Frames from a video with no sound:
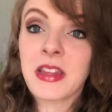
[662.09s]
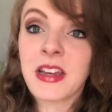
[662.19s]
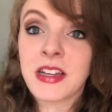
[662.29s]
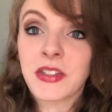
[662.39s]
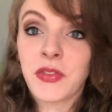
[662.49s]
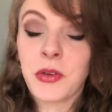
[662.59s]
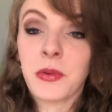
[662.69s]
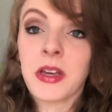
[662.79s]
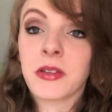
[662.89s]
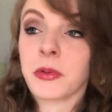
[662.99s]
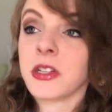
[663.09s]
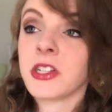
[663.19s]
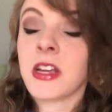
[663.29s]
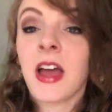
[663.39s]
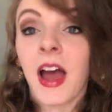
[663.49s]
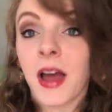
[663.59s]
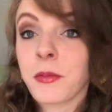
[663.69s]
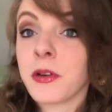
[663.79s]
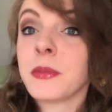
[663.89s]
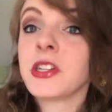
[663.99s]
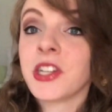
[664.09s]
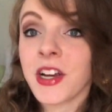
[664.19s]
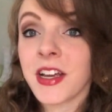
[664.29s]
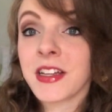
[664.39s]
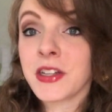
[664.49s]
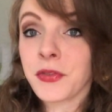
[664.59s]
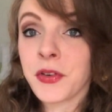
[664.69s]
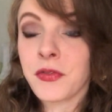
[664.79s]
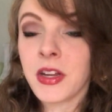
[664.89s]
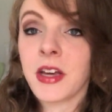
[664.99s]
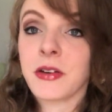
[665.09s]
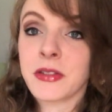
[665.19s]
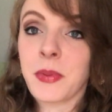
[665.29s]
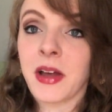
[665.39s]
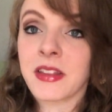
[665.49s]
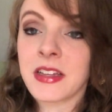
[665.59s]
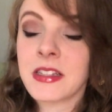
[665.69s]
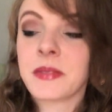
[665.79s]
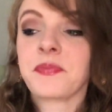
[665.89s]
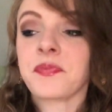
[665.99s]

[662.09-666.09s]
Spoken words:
the next few weeks, which I'm going to be sharing different videos about this,